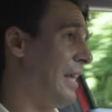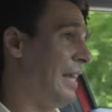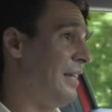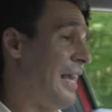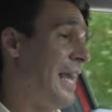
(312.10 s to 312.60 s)

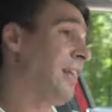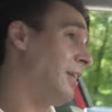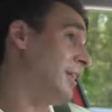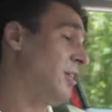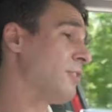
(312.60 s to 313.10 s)
And the
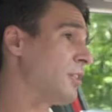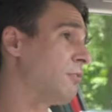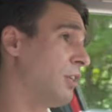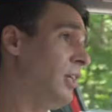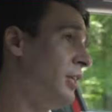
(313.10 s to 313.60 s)
handling is
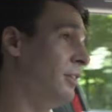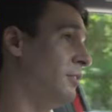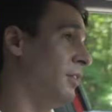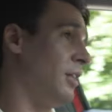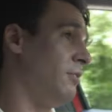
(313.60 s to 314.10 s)
also good,
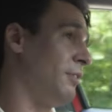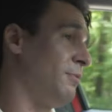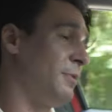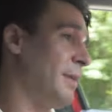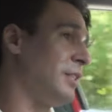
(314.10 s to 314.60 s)
you know,
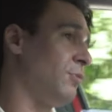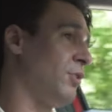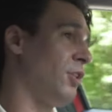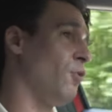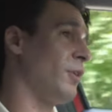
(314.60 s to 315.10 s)
especially
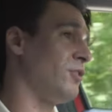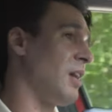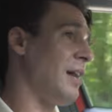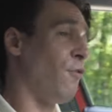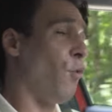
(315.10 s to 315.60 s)
with all wheel
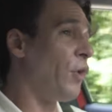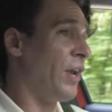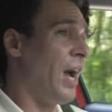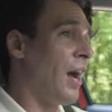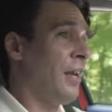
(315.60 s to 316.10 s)
drive or
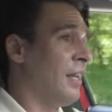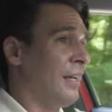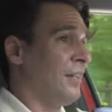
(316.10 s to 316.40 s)
not.